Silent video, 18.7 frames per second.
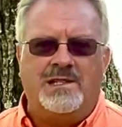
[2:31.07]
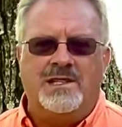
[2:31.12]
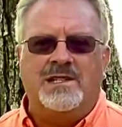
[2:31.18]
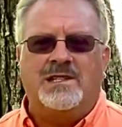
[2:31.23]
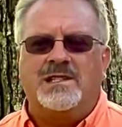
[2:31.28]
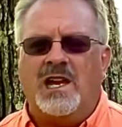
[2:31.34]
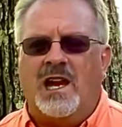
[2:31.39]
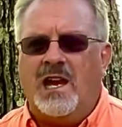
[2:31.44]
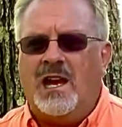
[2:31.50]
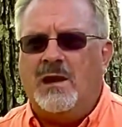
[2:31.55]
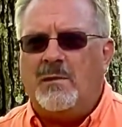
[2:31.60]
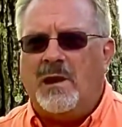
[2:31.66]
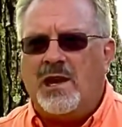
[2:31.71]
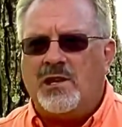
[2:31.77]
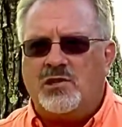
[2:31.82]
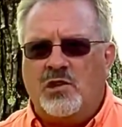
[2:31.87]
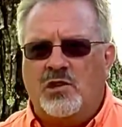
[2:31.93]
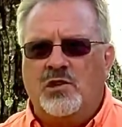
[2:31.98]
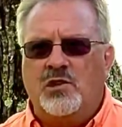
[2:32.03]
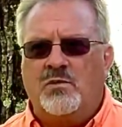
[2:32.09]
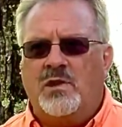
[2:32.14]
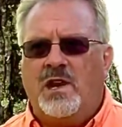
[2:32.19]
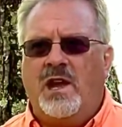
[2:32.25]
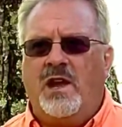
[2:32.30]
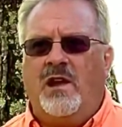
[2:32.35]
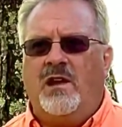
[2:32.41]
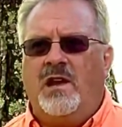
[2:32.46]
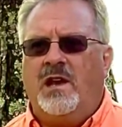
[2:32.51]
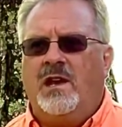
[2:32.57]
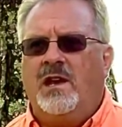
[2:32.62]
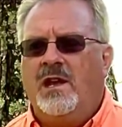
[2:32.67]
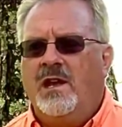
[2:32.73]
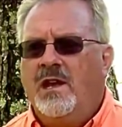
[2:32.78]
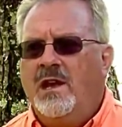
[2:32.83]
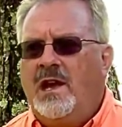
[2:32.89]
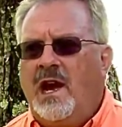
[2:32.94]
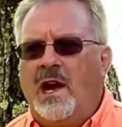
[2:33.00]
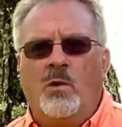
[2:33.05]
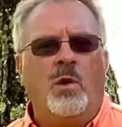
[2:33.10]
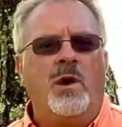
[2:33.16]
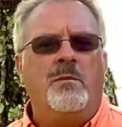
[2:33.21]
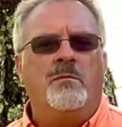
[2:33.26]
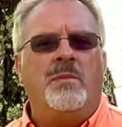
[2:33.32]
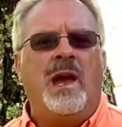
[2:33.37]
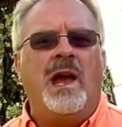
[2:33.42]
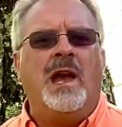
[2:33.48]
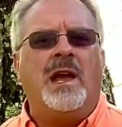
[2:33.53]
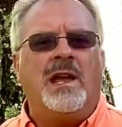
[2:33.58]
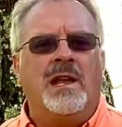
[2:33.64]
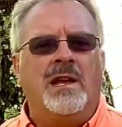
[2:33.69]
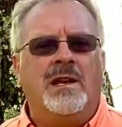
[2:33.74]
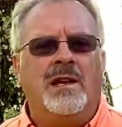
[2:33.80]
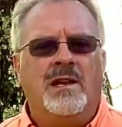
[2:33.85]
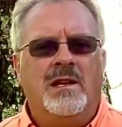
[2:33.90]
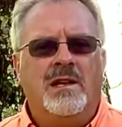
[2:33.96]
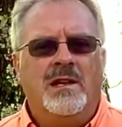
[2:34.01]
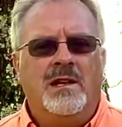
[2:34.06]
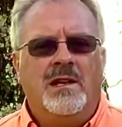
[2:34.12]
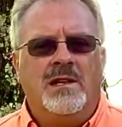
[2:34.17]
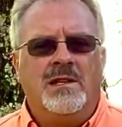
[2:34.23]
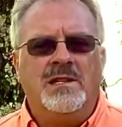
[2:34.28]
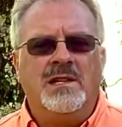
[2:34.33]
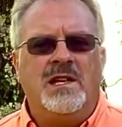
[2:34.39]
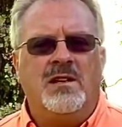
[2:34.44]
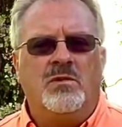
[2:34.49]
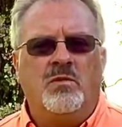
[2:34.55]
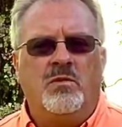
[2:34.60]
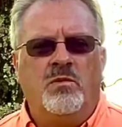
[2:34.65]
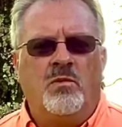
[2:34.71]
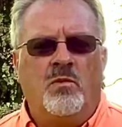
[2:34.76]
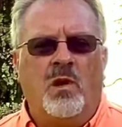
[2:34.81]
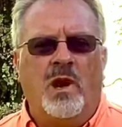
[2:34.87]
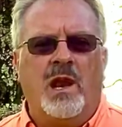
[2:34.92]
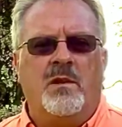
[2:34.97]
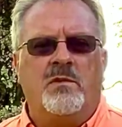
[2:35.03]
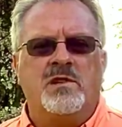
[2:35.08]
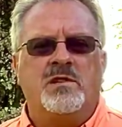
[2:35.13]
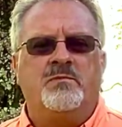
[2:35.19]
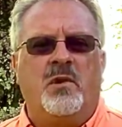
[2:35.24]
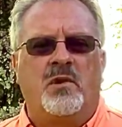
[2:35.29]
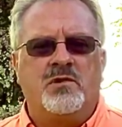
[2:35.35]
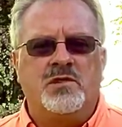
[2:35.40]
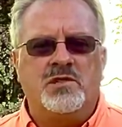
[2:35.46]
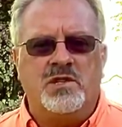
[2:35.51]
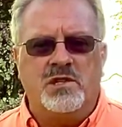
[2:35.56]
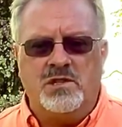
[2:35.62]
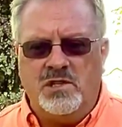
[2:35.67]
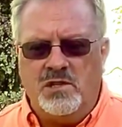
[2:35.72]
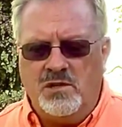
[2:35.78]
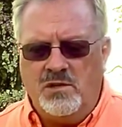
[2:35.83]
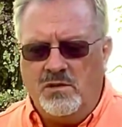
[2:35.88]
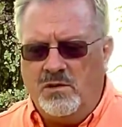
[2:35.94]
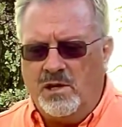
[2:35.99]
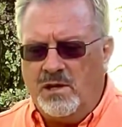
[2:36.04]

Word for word: This time I turned around and I went back and did what I was supposed to do.